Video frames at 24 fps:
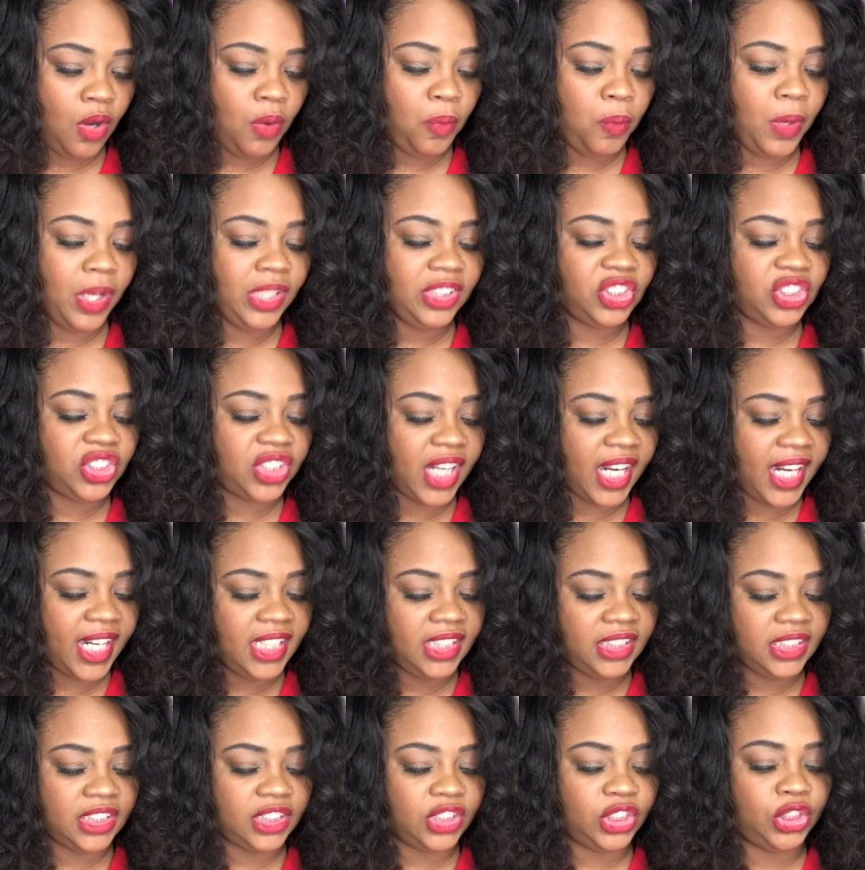What
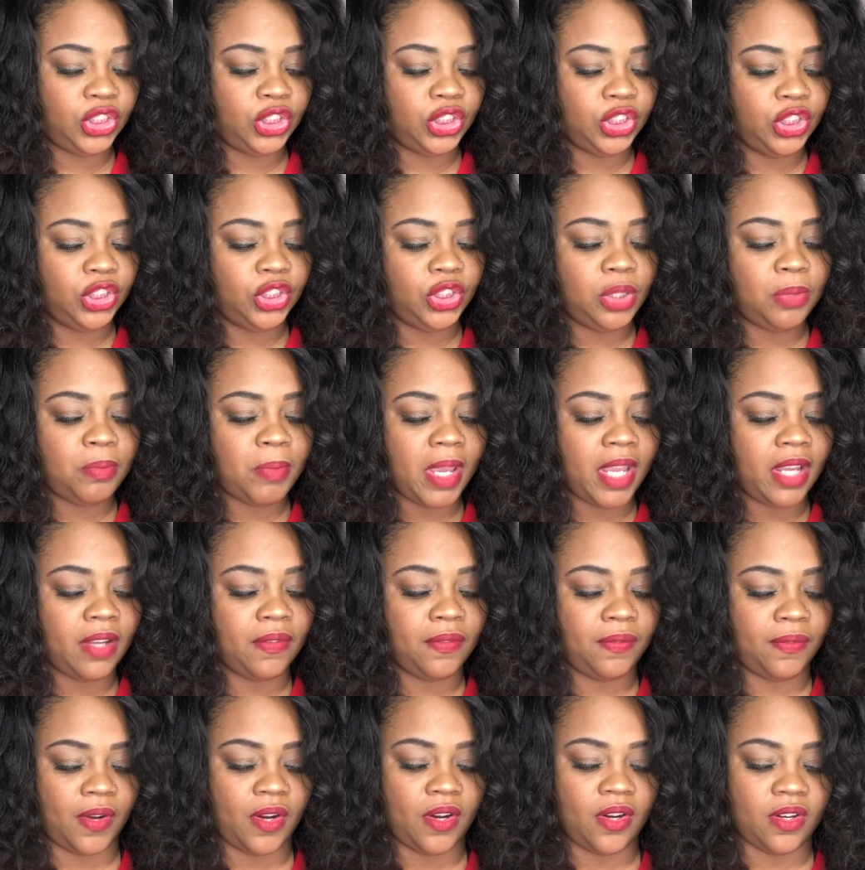changes should you make
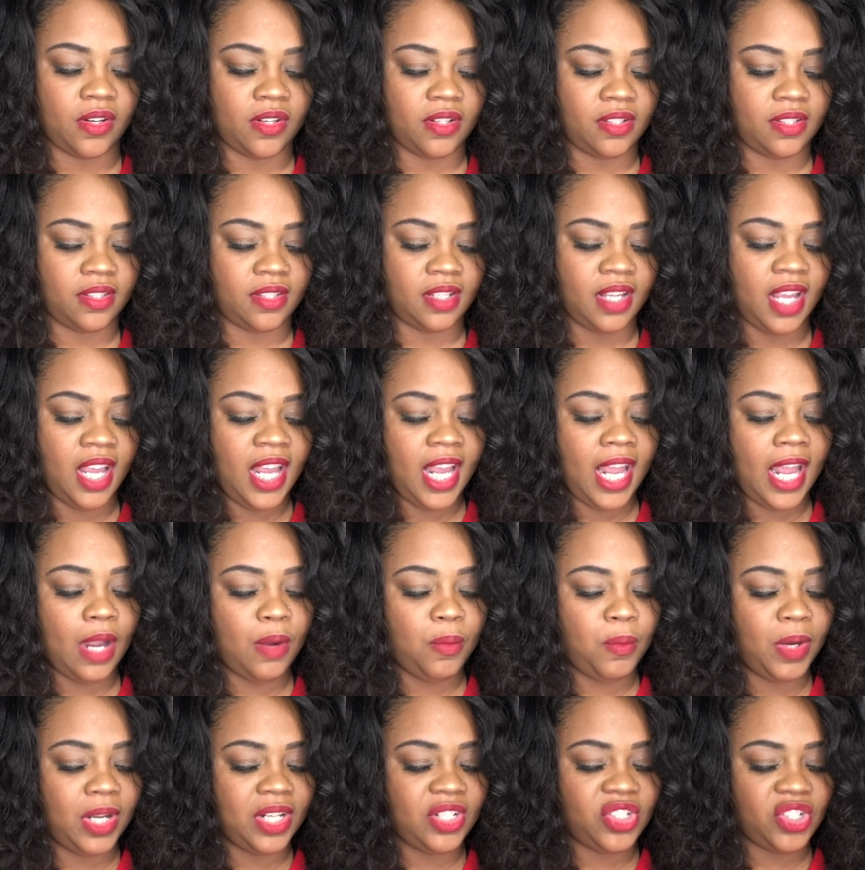first? And
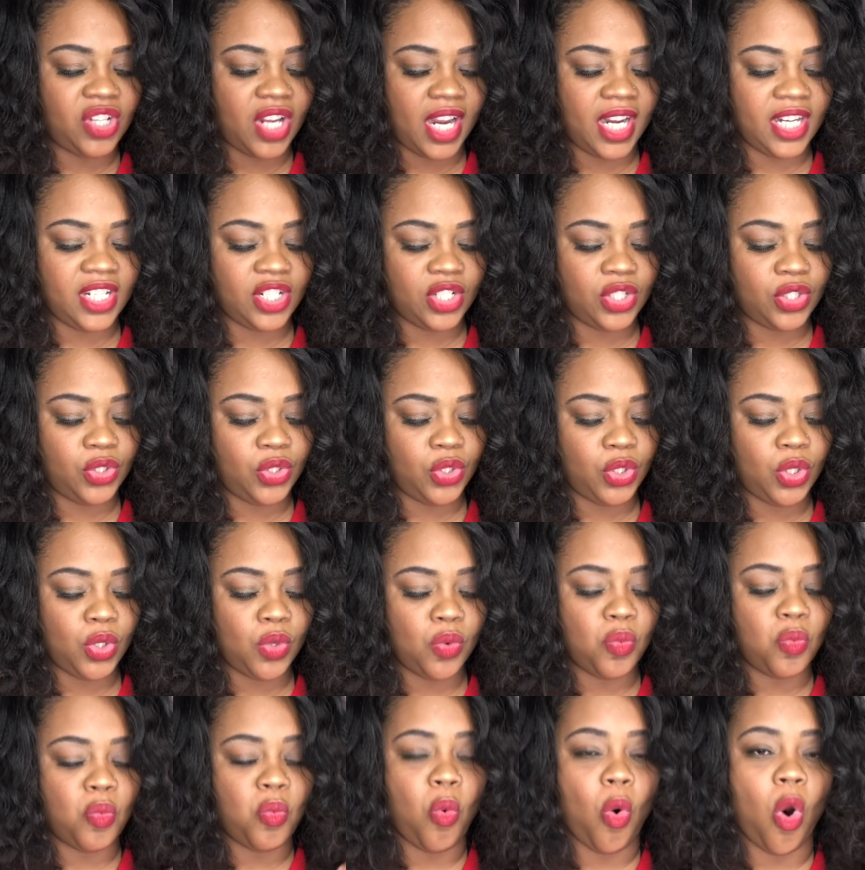what changes do
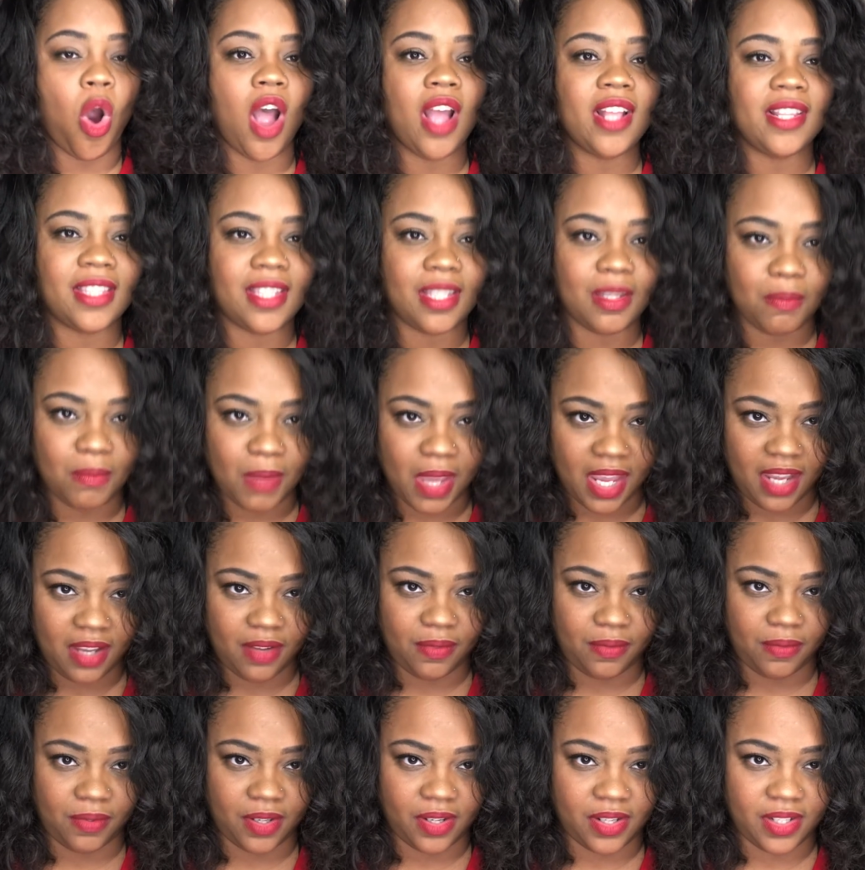you want to make
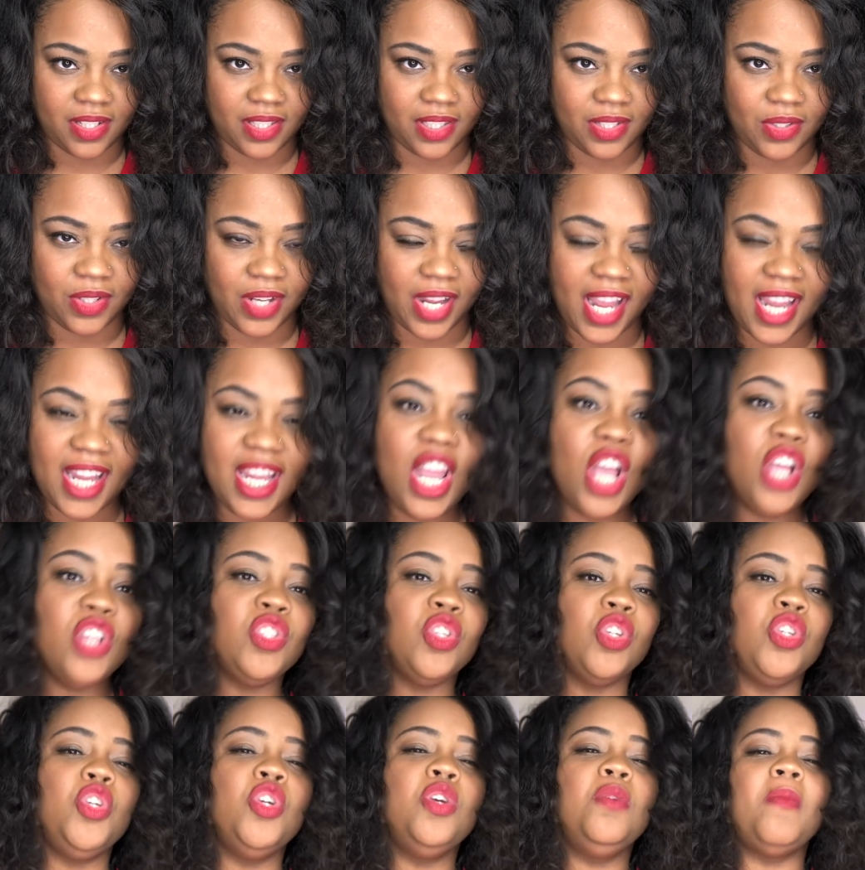first, okay?
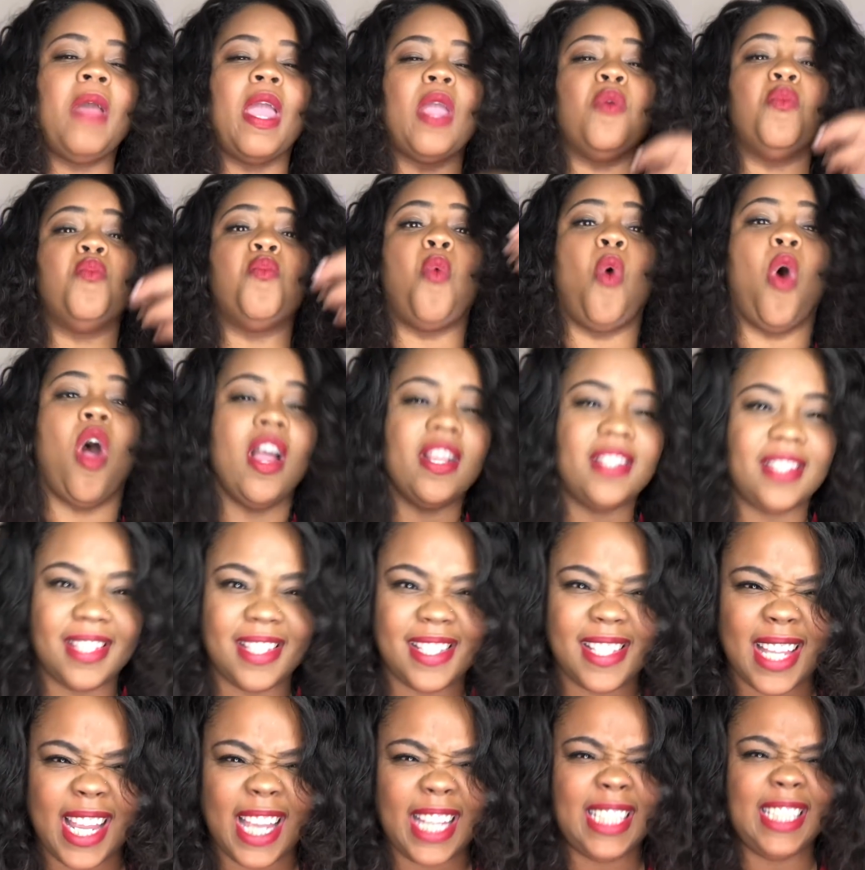So you may want to
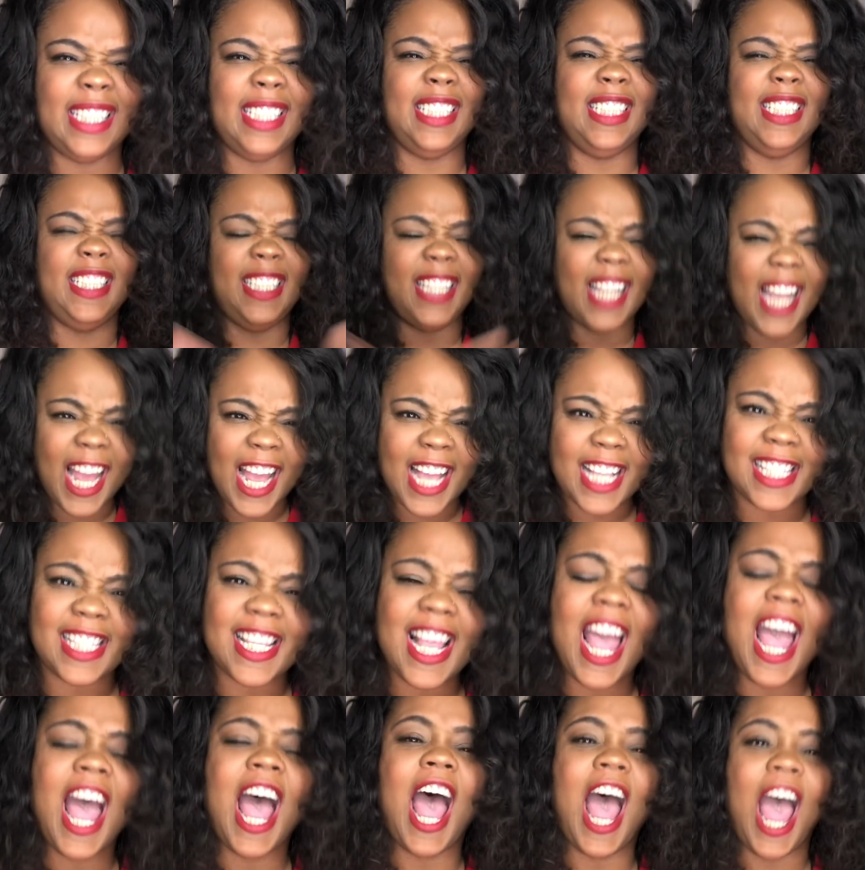say, yes,
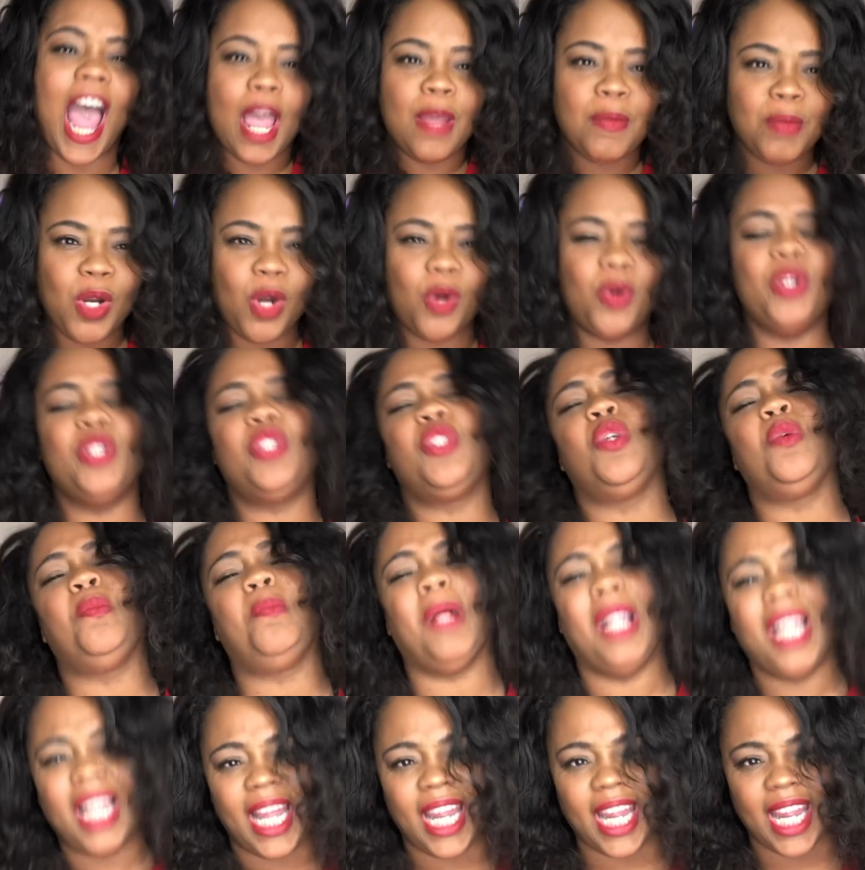I'm going to
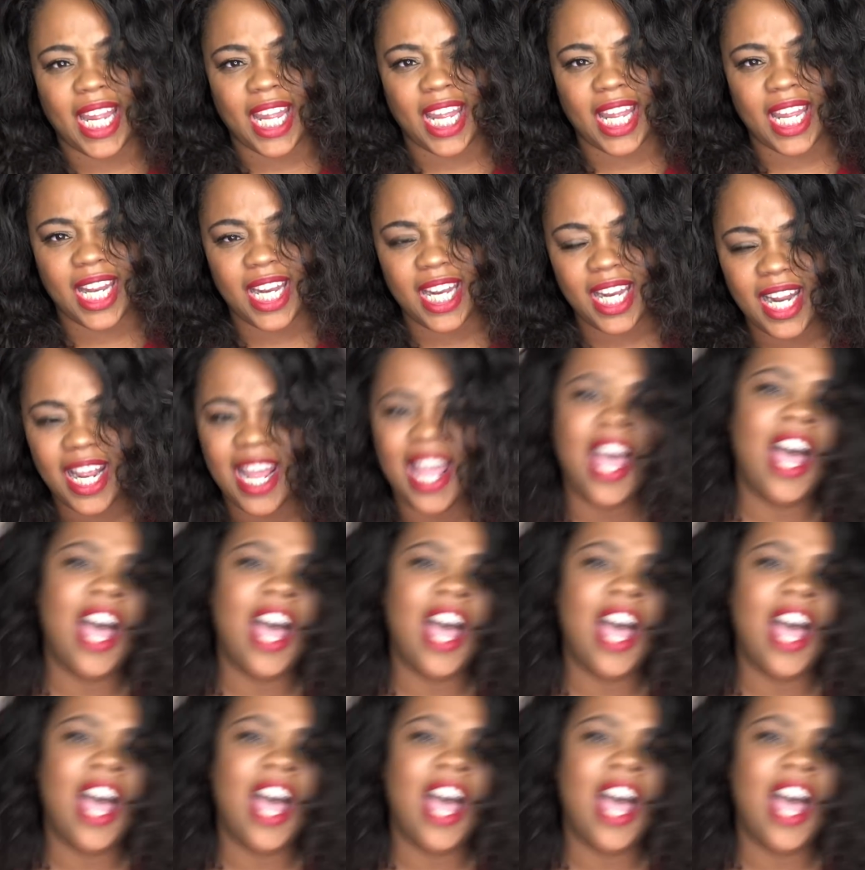plan